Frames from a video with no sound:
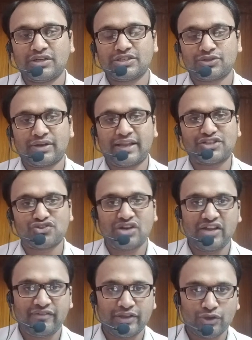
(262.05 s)
So
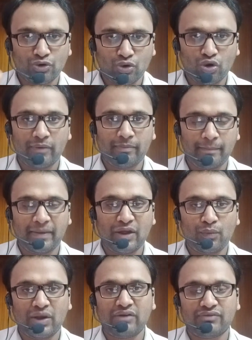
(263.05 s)
naturally, when you do not
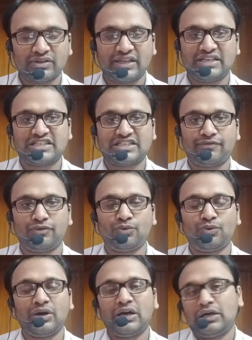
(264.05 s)
prepare well for the interview,
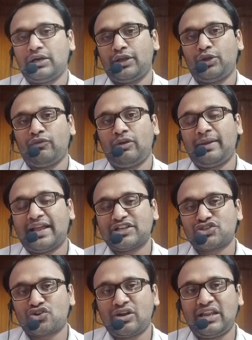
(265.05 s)
you will be
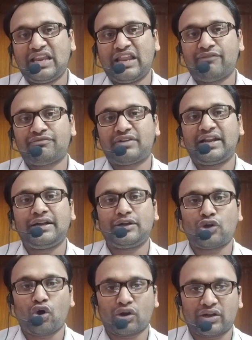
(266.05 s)
naturally left in
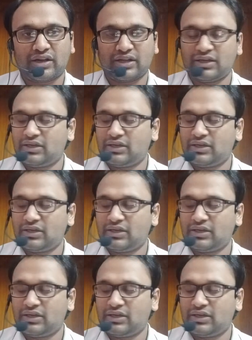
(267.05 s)
taut.